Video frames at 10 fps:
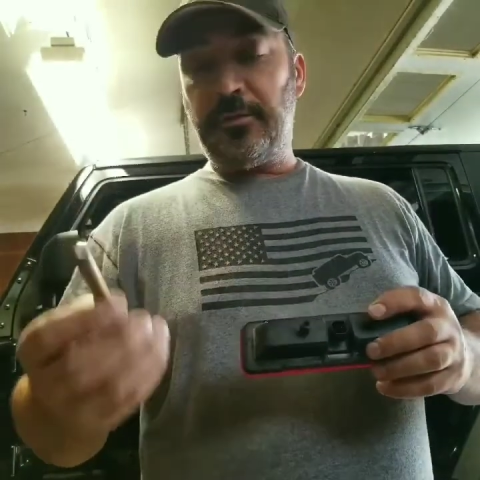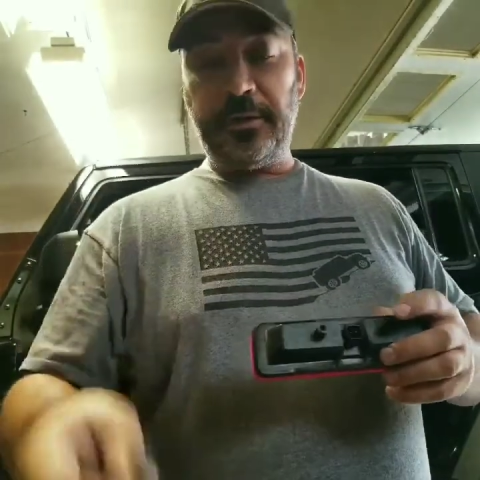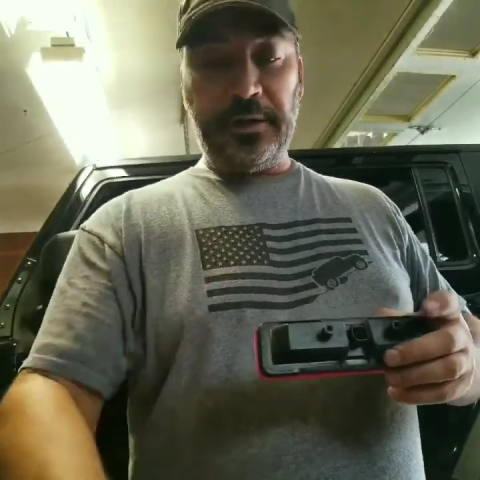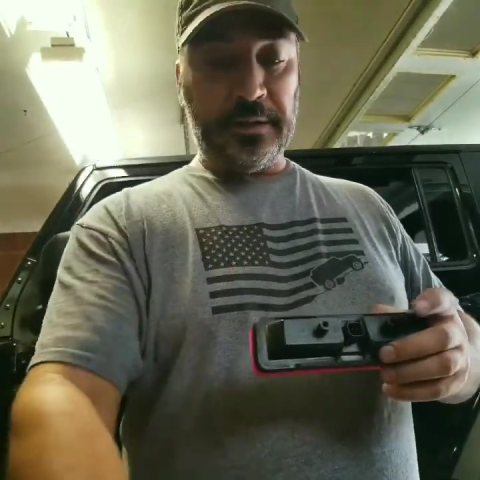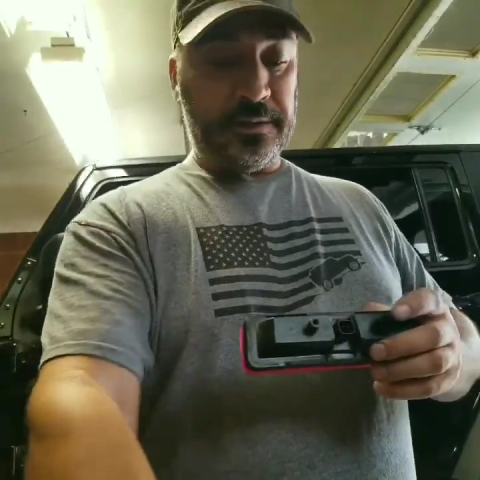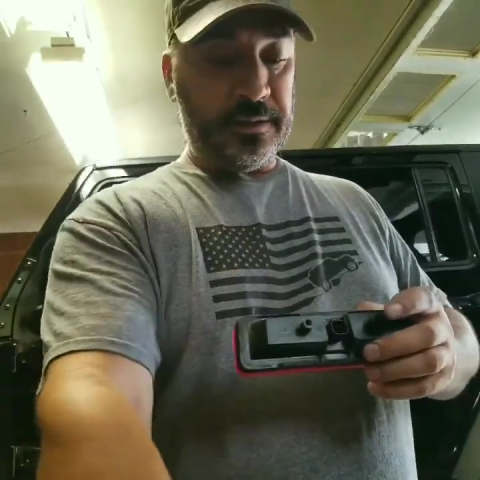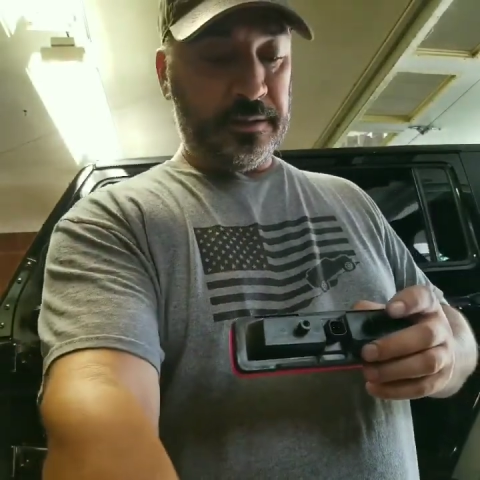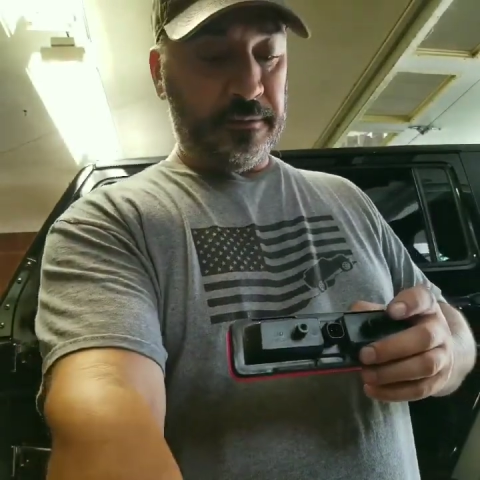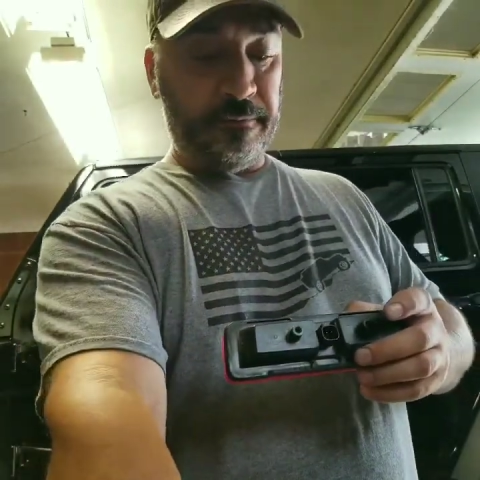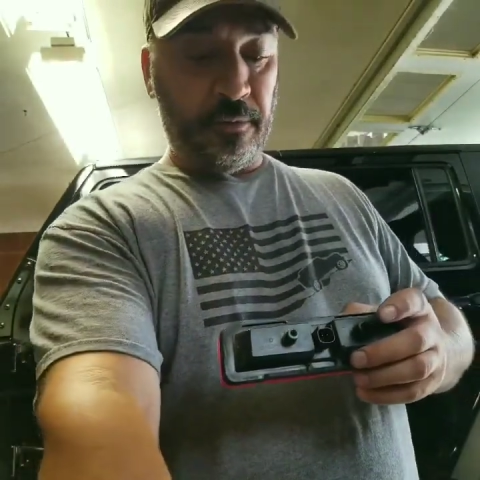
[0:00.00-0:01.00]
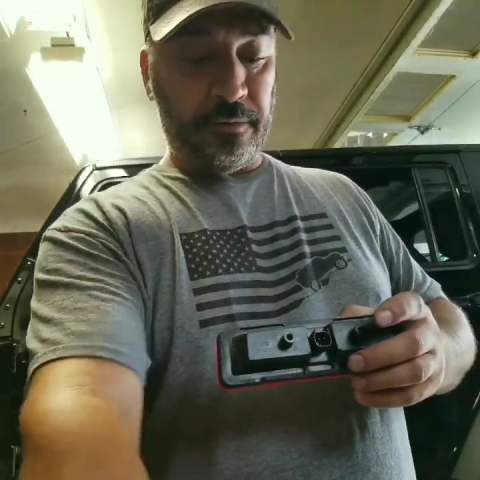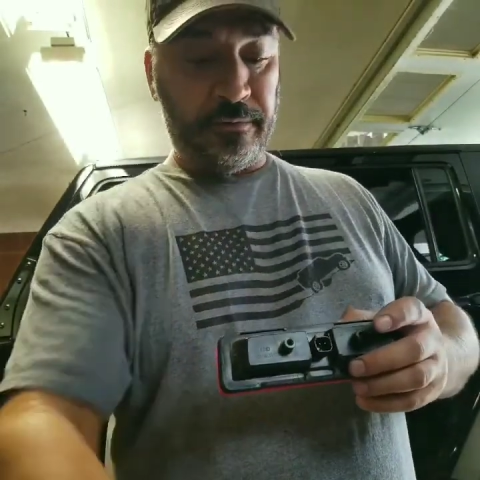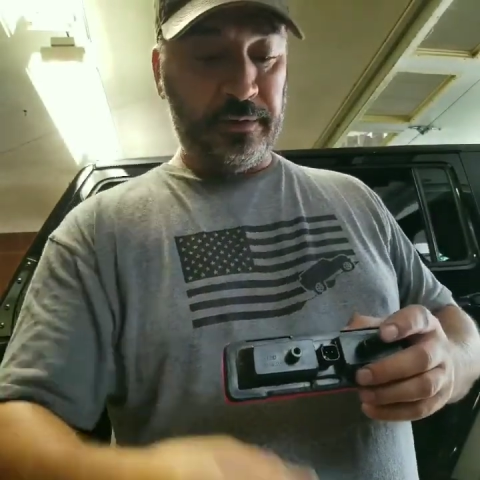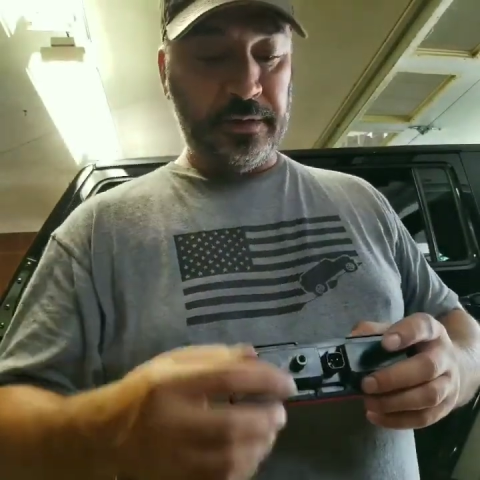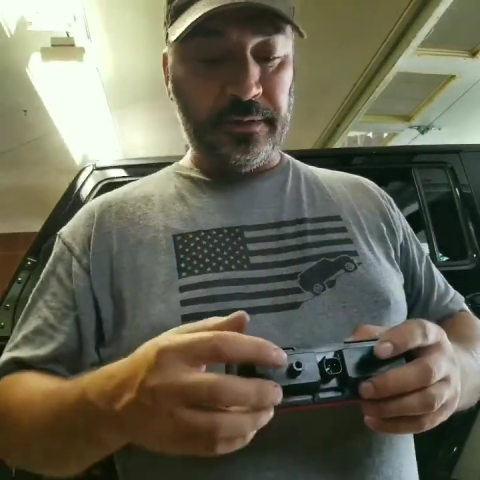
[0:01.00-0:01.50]
29/64
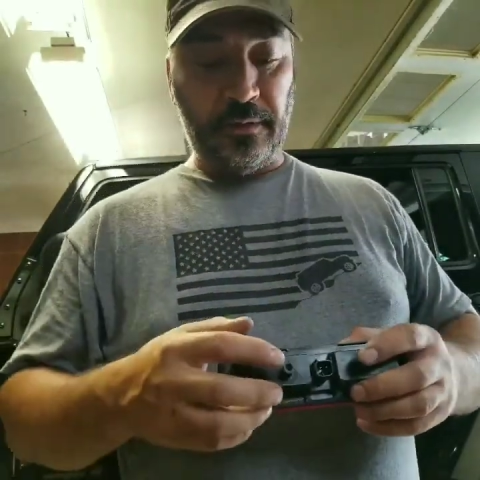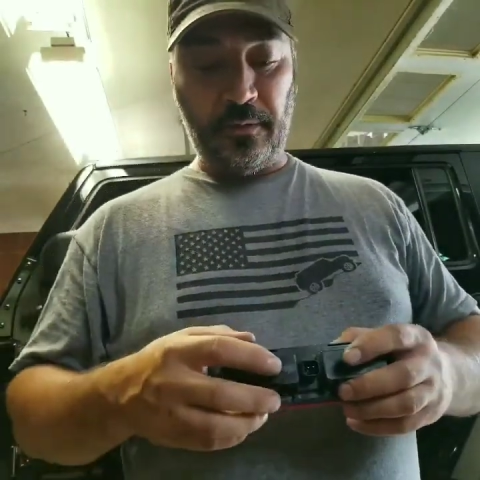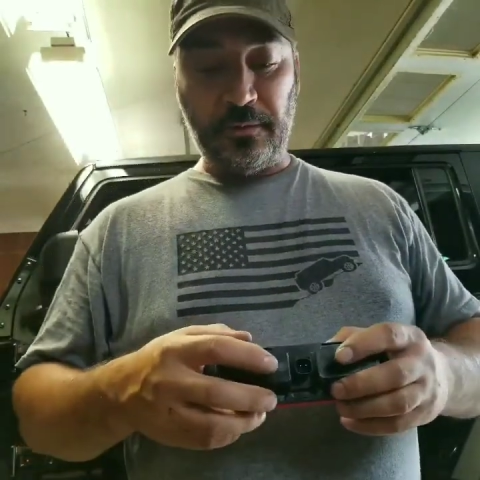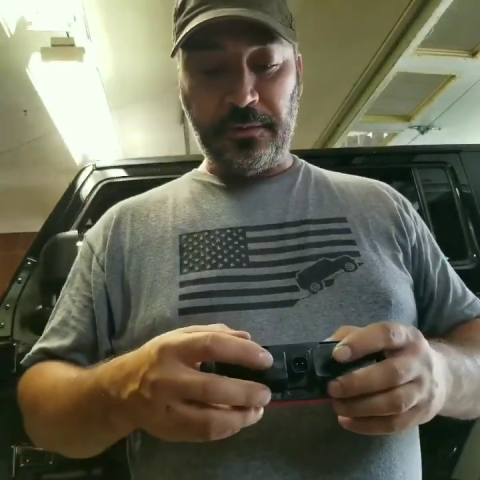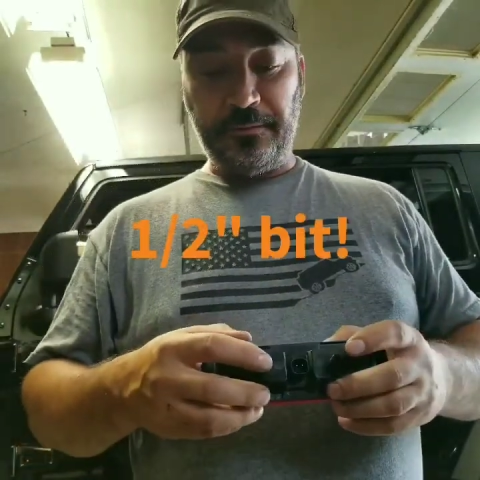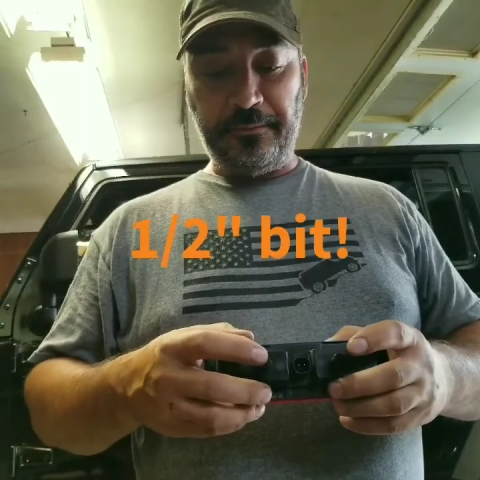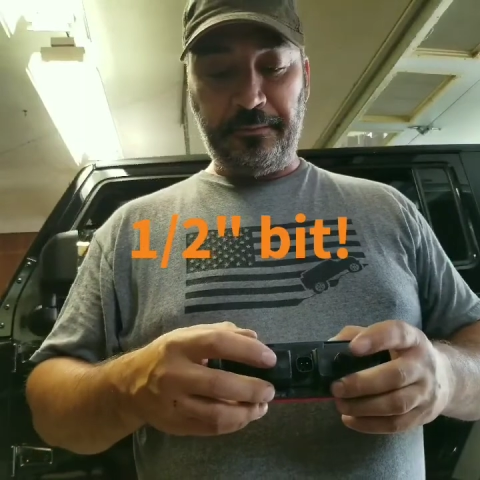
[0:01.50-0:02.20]
for these holes.